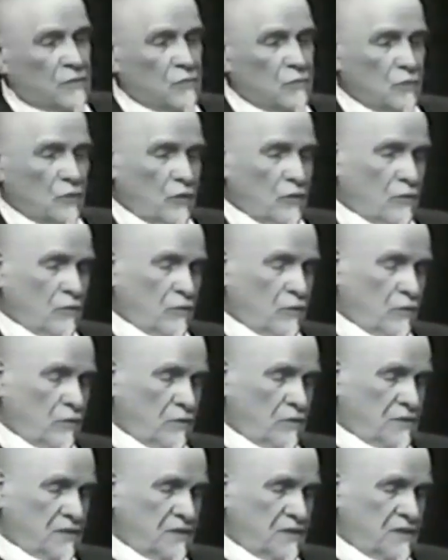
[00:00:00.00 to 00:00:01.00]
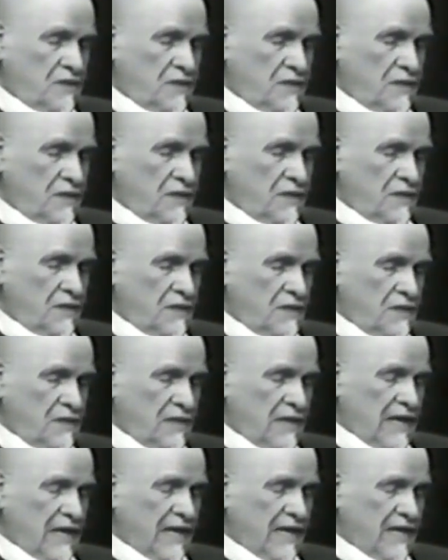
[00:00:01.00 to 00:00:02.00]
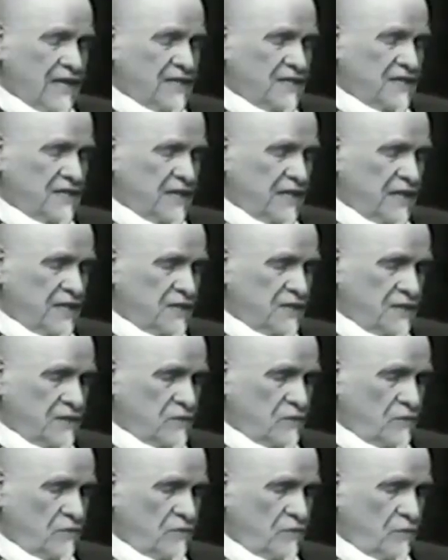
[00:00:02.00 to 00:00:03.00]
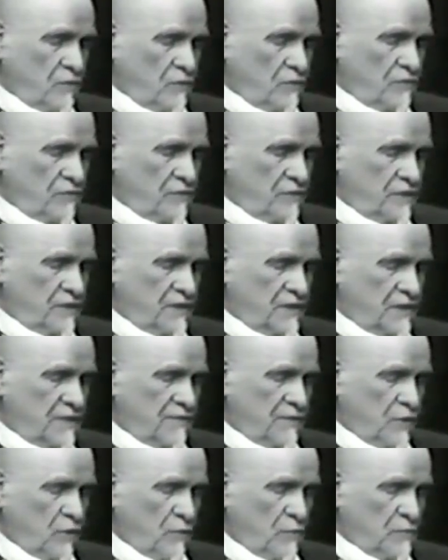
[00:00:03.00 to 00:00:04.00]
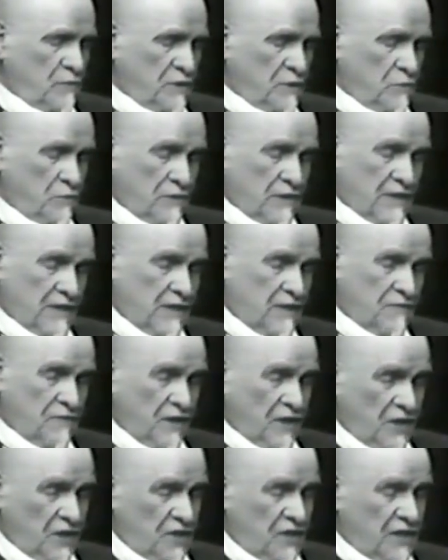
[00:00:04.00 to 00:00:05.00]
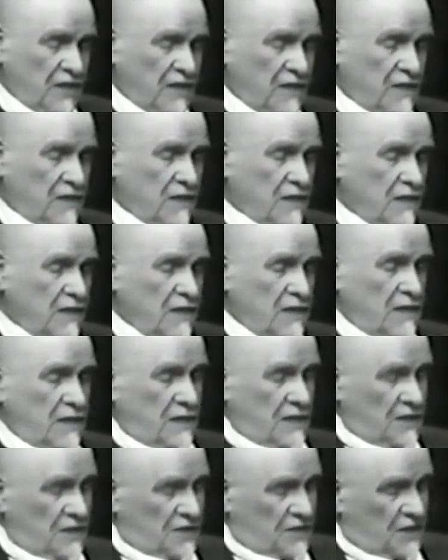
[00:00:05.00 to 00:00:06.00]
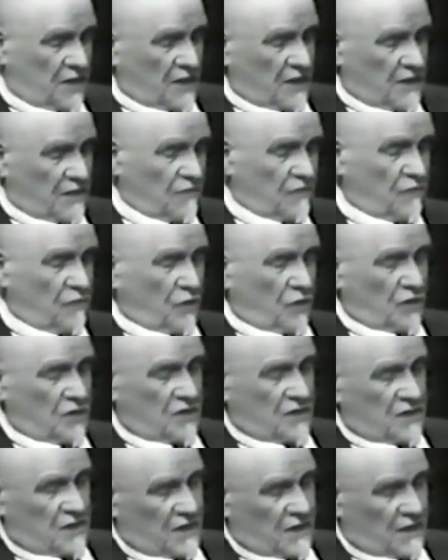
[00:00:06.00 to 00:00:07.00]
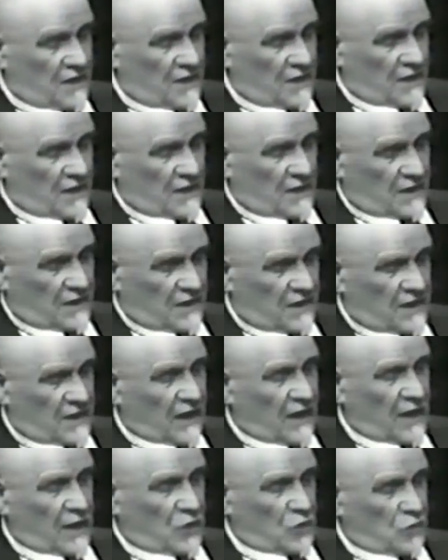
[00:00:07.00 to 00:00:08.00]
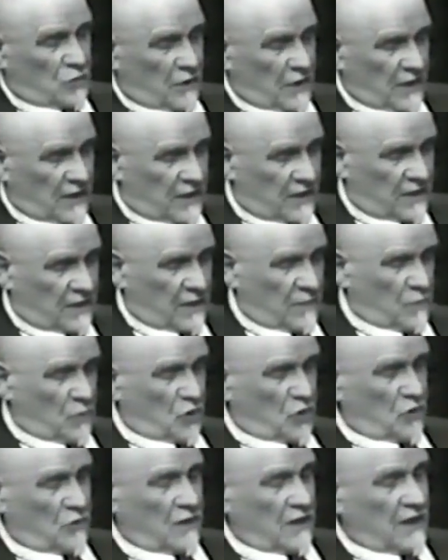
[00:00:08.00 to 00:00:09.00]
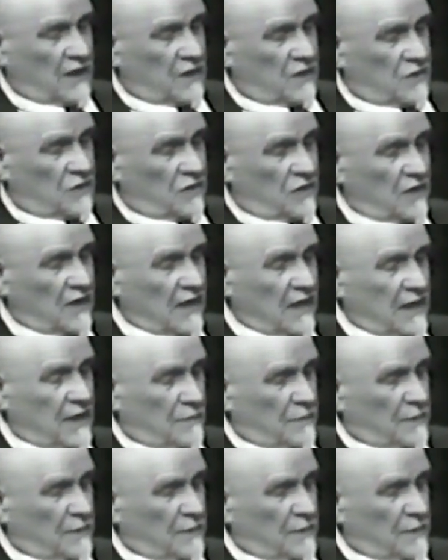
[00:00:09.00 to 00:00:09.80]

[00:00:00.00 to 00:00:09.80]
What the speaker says: You know, on the early stages of development, you can differentiate instinctive forces and intellectual and emotional and so on.